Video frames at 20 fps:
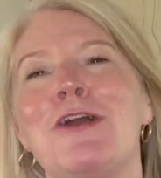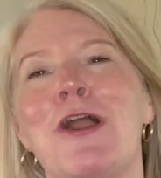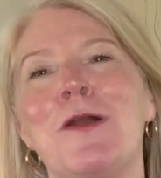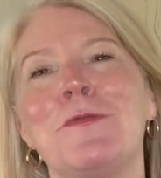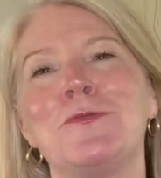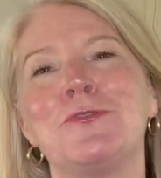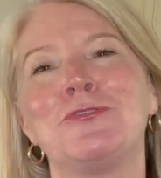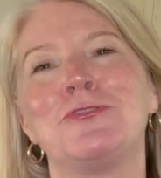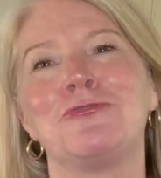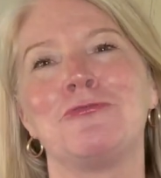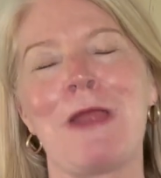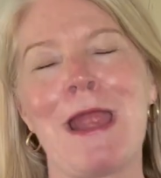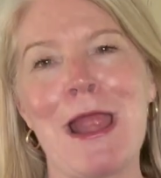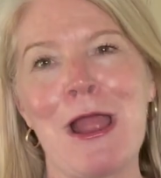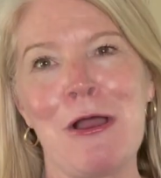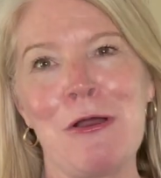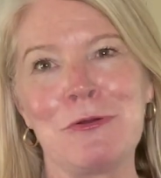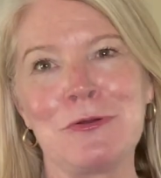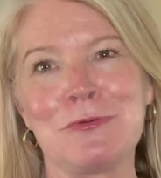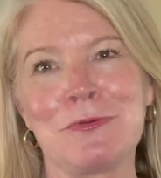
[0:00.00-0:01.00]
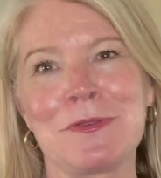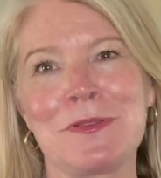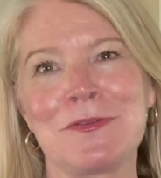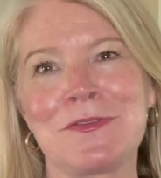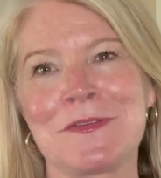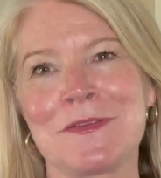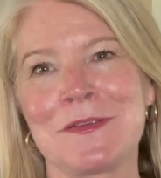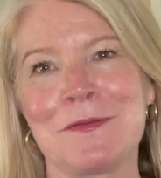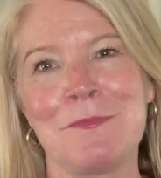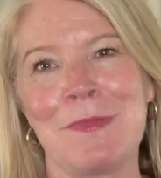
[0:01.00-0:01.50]
on the ground with
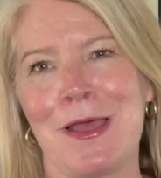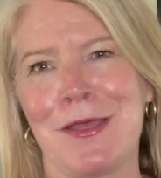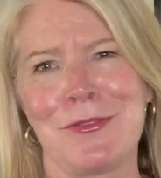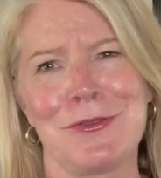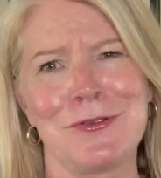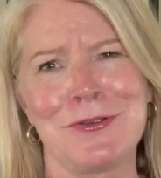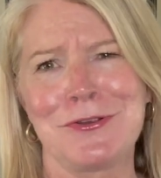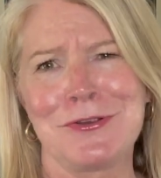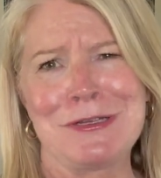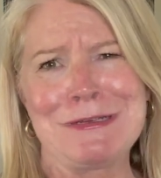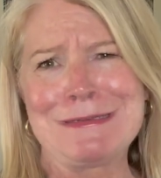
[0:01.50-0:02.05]
some other